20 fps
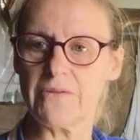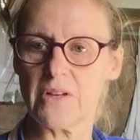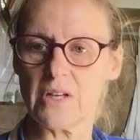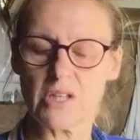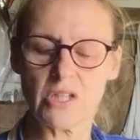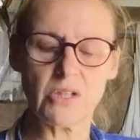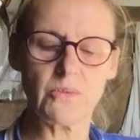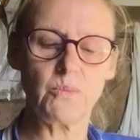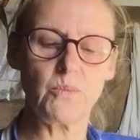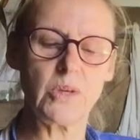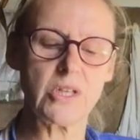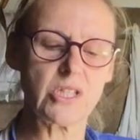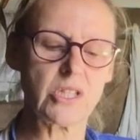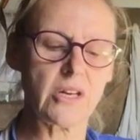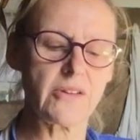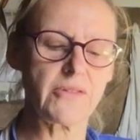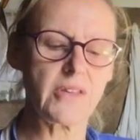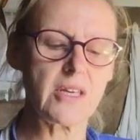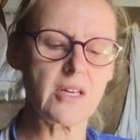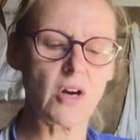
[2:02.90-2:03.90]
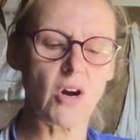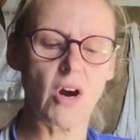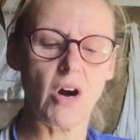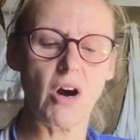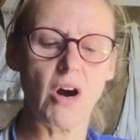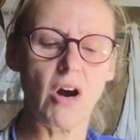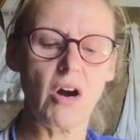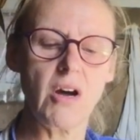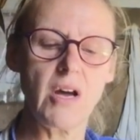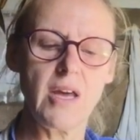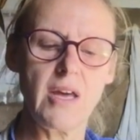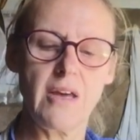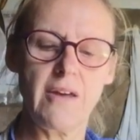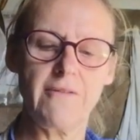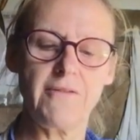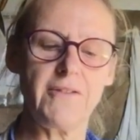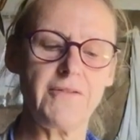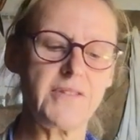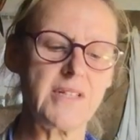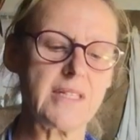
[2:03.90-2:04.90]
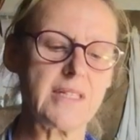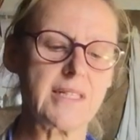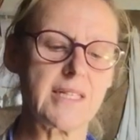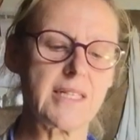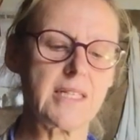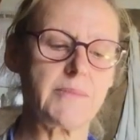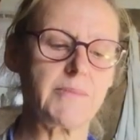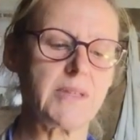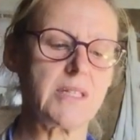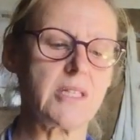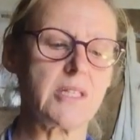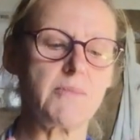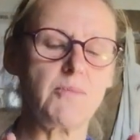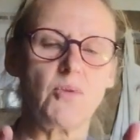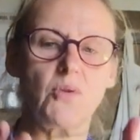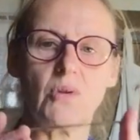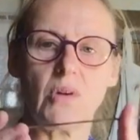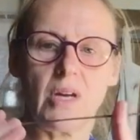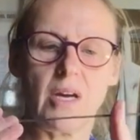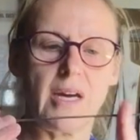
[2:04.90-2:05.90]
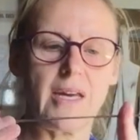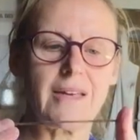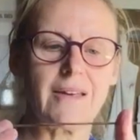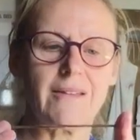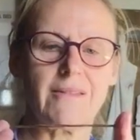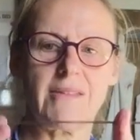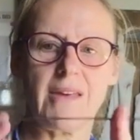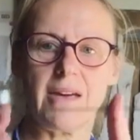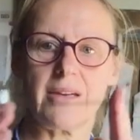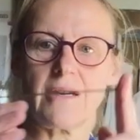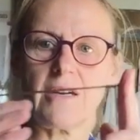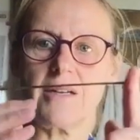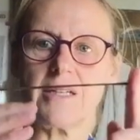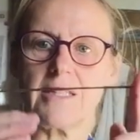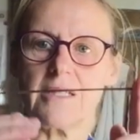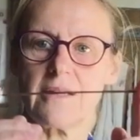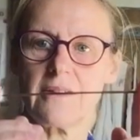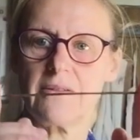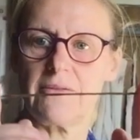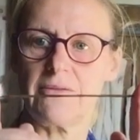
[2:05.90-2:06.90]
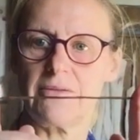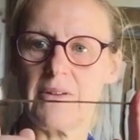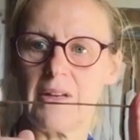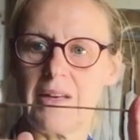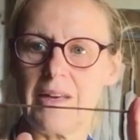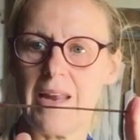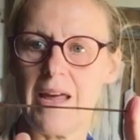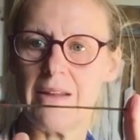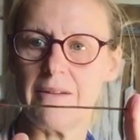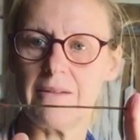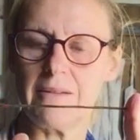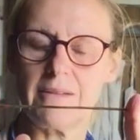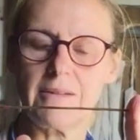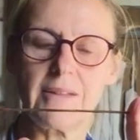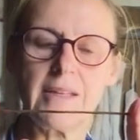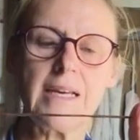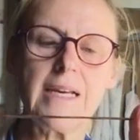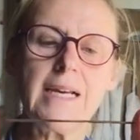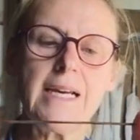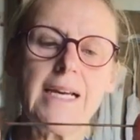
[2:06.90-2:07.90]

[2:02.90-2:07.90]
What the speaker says: version, which I think are 15 centimetres, more like that kind of length.